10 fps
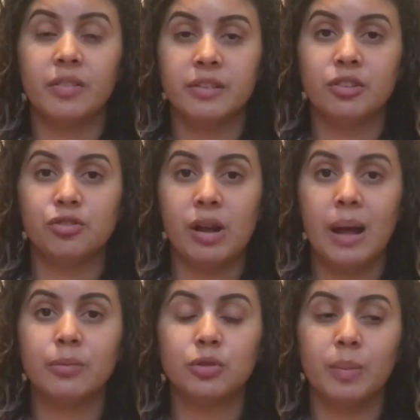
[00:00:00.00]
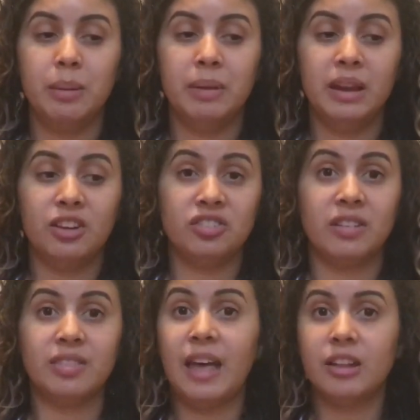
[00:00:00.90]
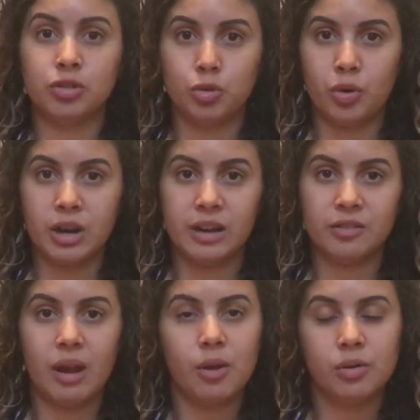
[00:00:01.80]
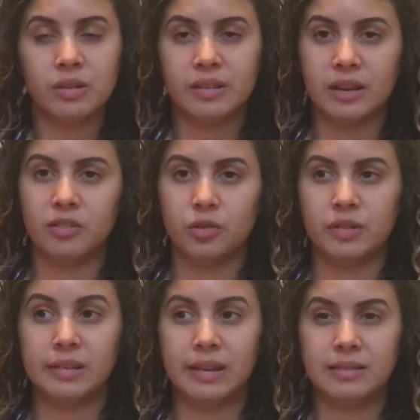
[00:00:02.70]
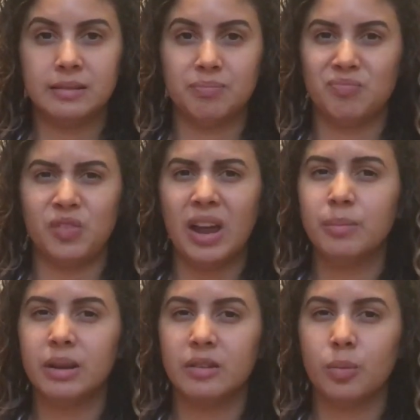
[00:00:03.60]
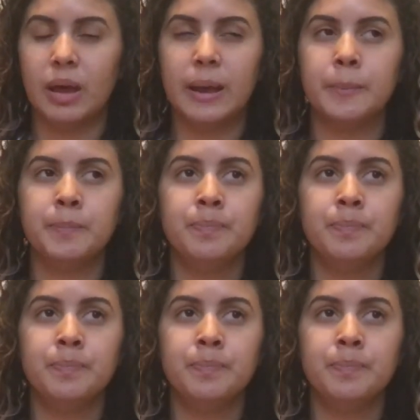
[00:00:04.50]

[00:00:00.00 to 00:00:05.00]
the digital app, so maybe it's just that store. So I go to a second store that's like 5 minutes away.